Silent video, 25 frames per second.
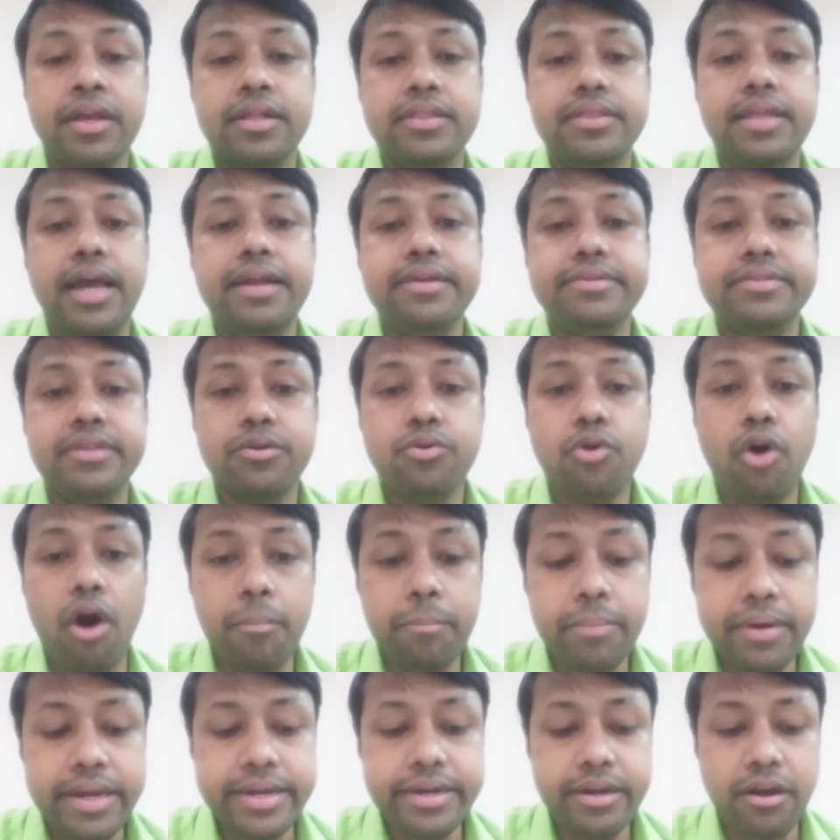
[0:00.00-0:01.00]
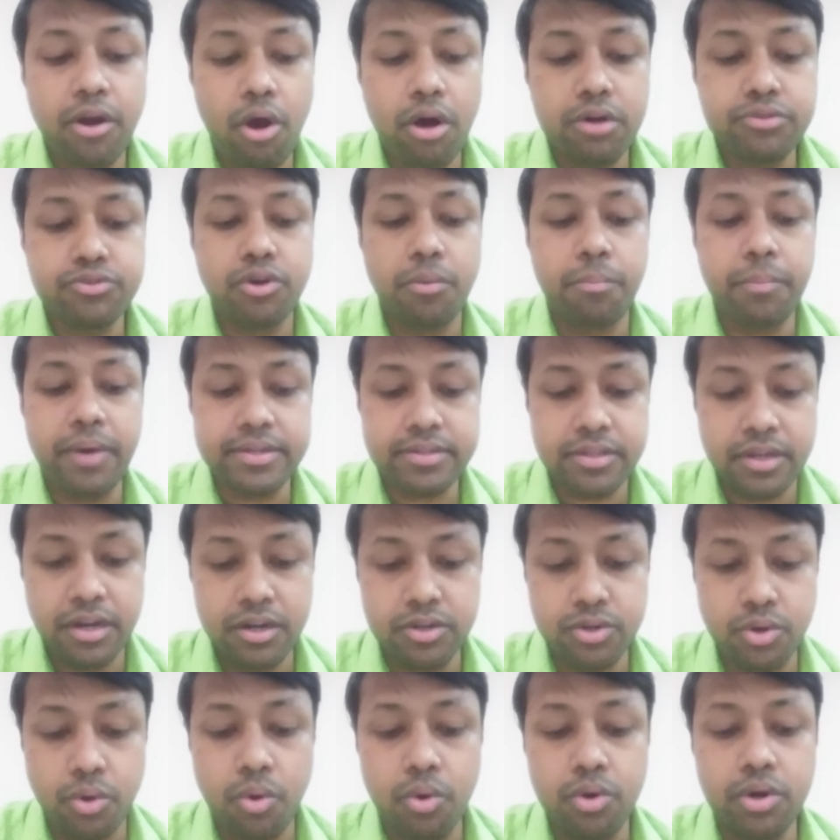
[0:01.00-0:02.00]
There is a complete loss of muscle
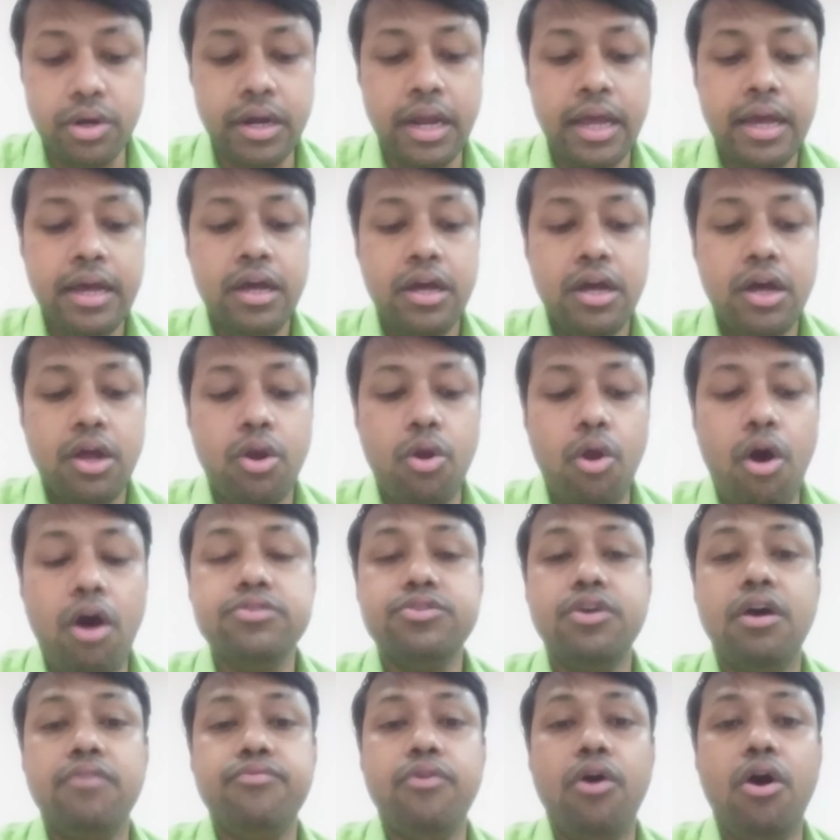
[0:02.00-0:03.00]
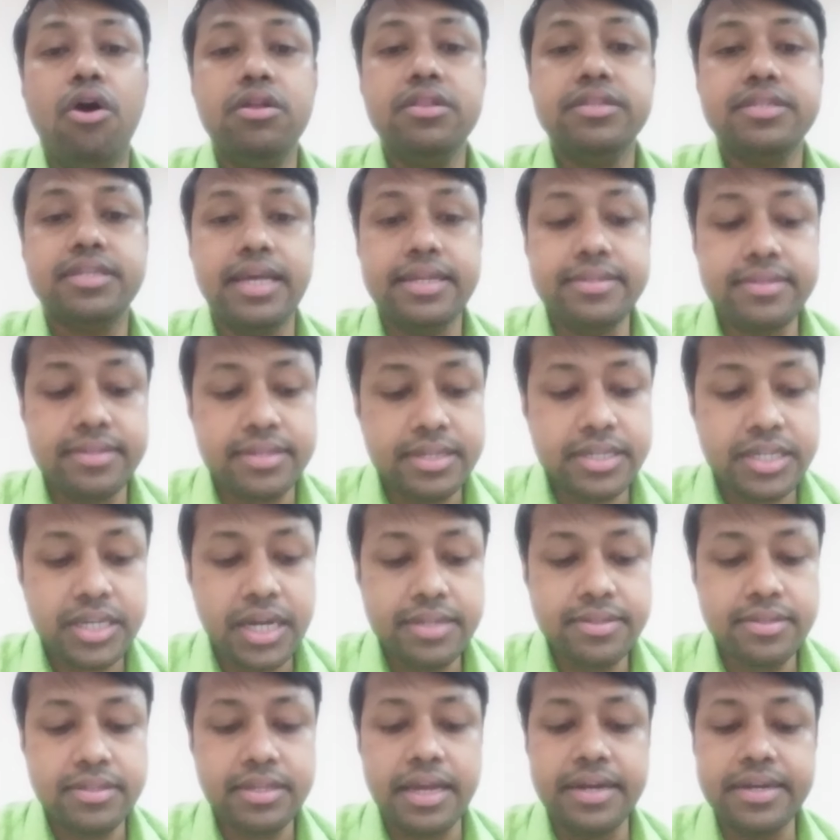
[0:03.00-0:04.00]
tone, loss of all
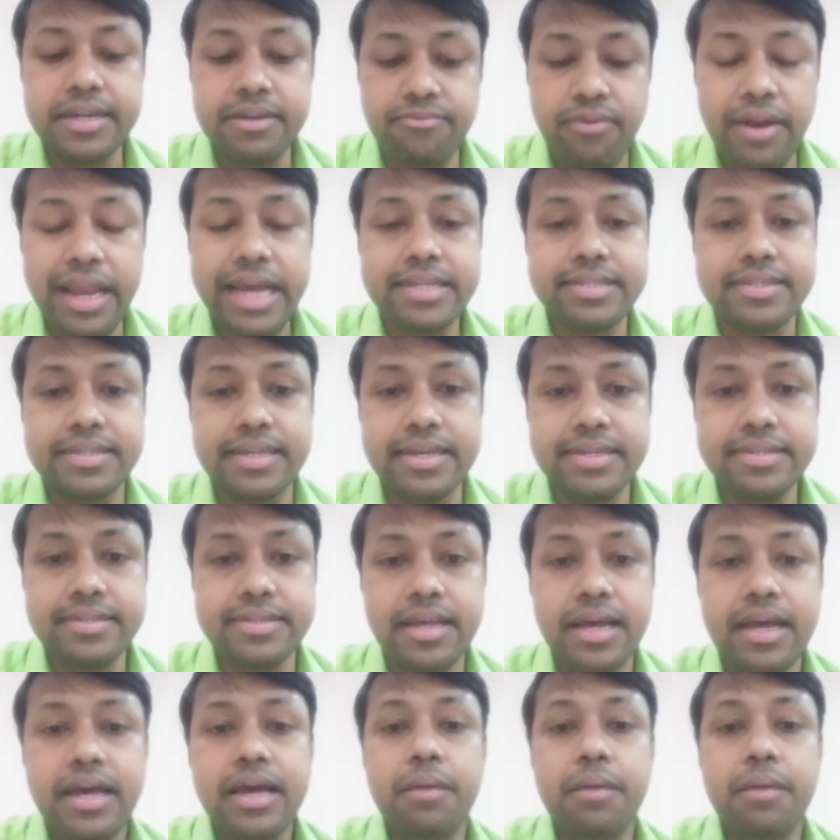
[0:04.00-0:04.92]
sensations and reflexes.